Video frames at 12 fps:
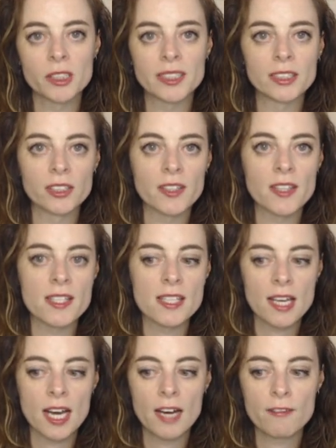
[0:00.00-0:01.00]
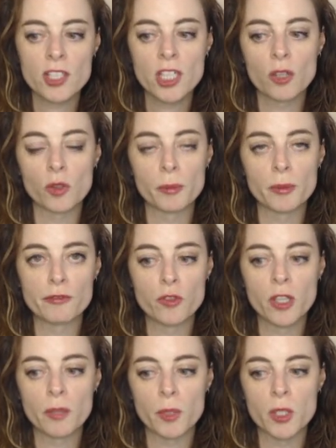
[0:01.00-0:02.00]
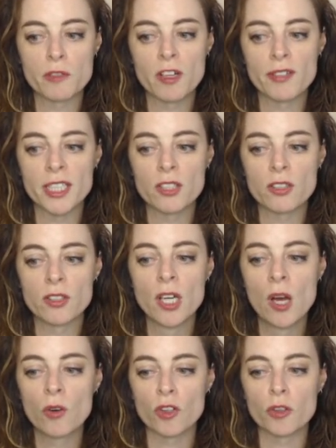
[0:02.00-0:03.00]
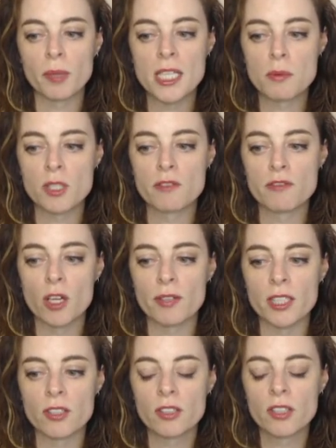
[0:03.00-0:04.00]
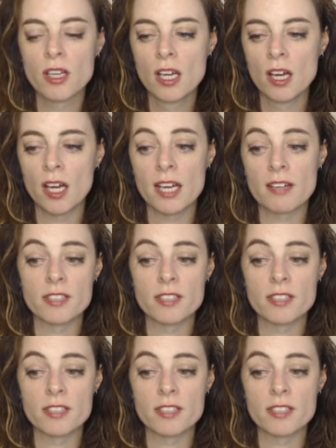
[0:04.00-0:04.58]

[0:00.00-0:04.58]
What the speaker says: do you want to insert this after or before what you've already done, or replace what you've already done?